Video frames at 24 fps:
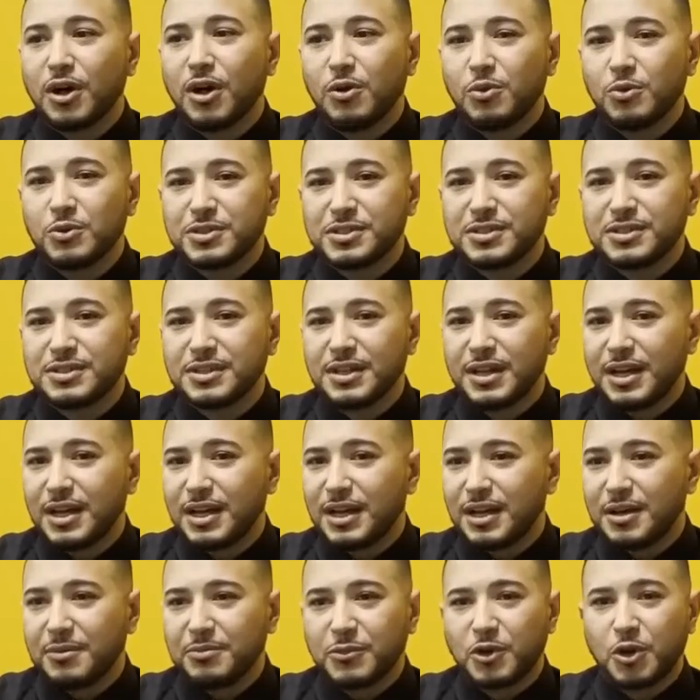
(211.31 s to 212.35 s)
We always
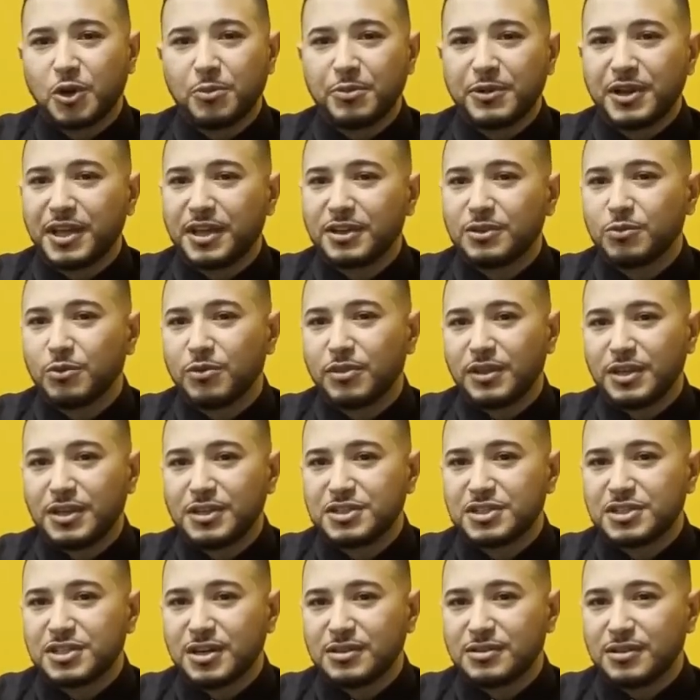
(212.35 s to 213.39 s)
communicate with
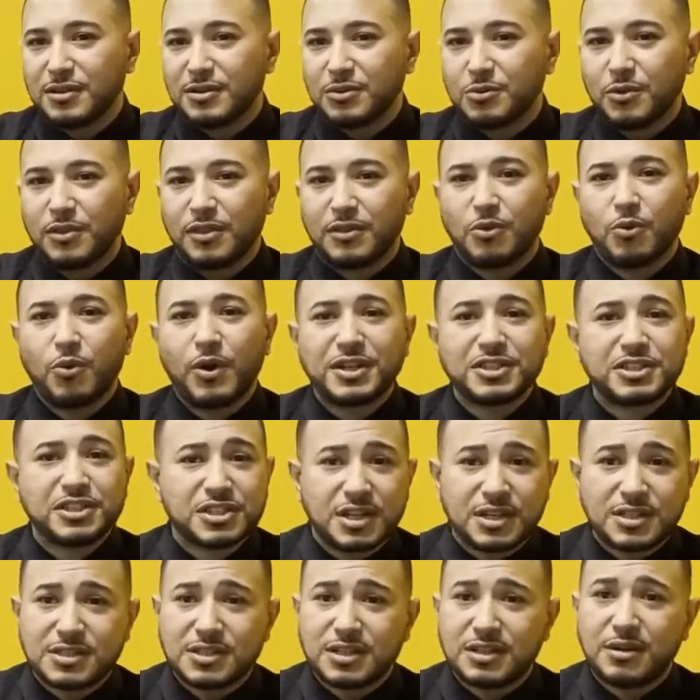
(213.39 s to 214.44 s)
each other with
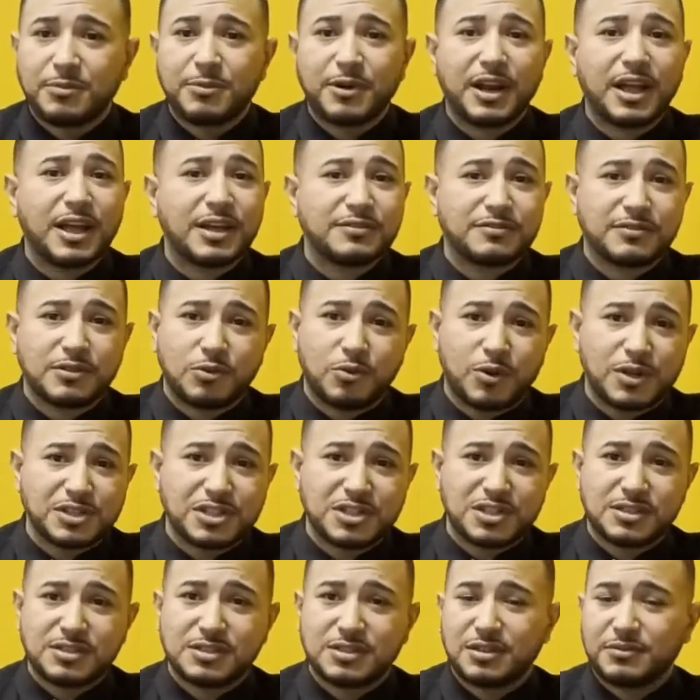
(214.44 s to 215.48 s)
questions. Anybody has
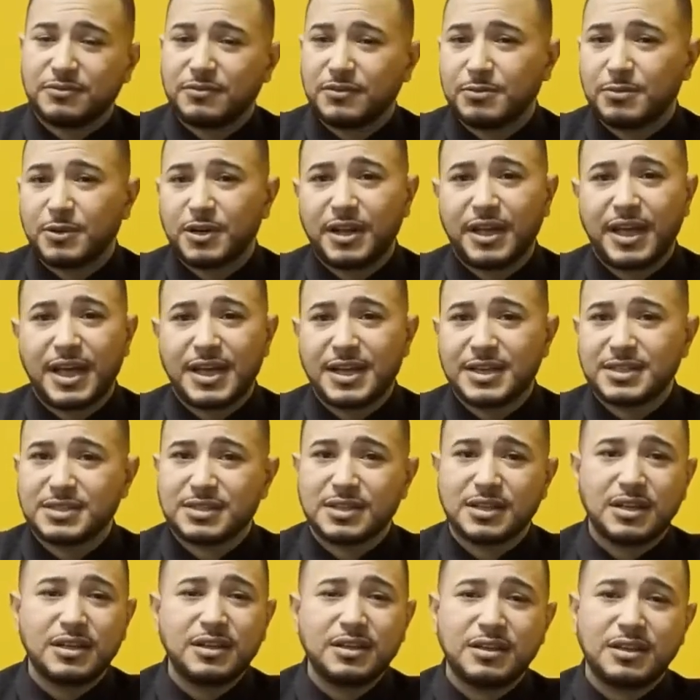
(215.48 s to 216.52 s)
questions, everybody
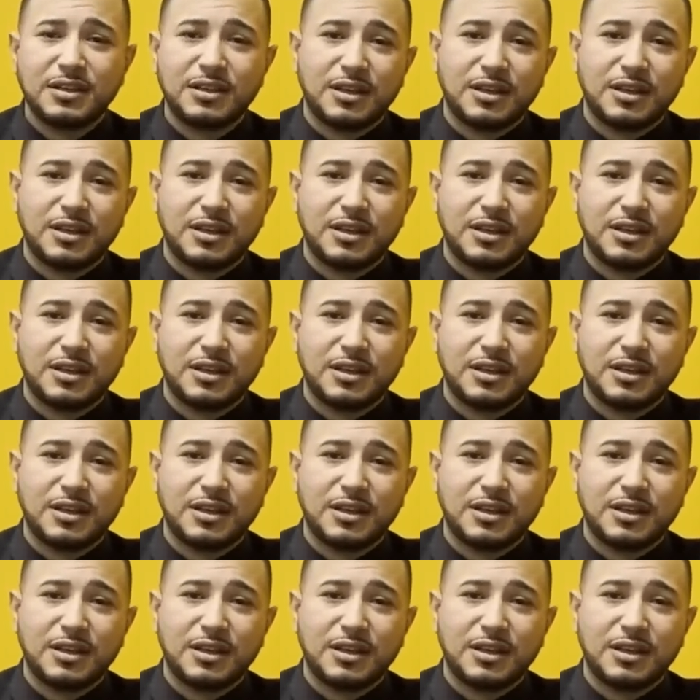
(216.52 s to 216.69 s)
has